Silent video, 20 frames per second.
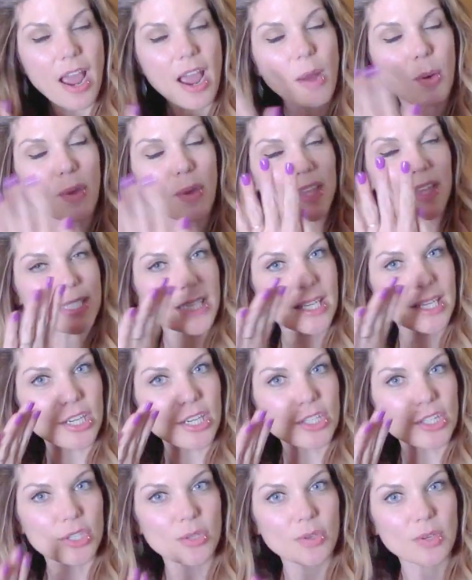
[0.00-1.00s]
And what that's going
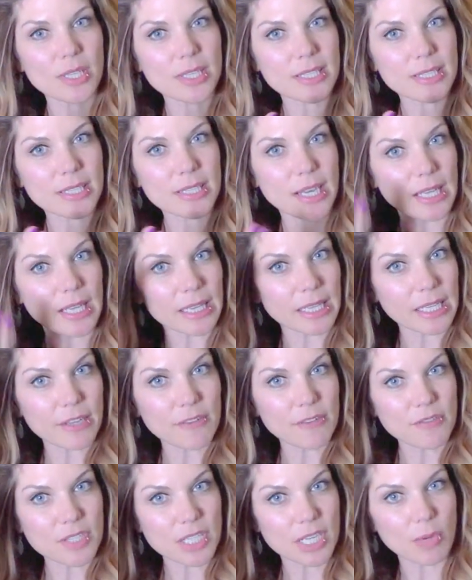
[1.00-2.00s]
to do is it's going to
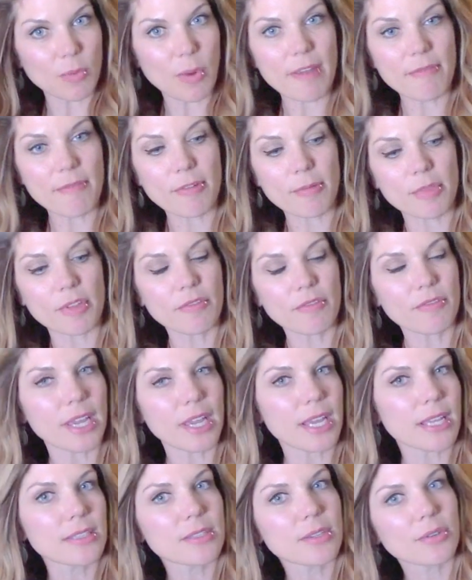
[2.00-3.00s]
lift it away from the
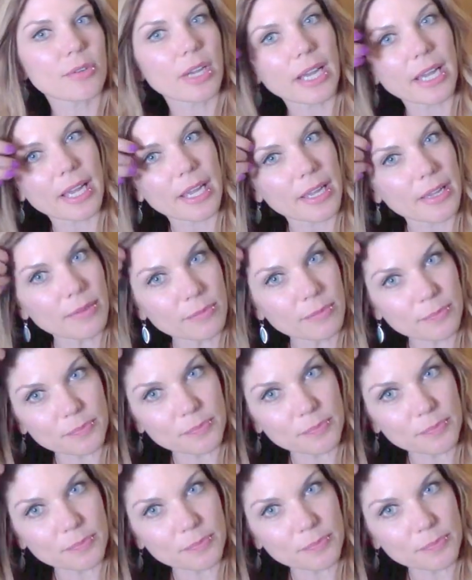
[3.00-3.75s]
face, okay?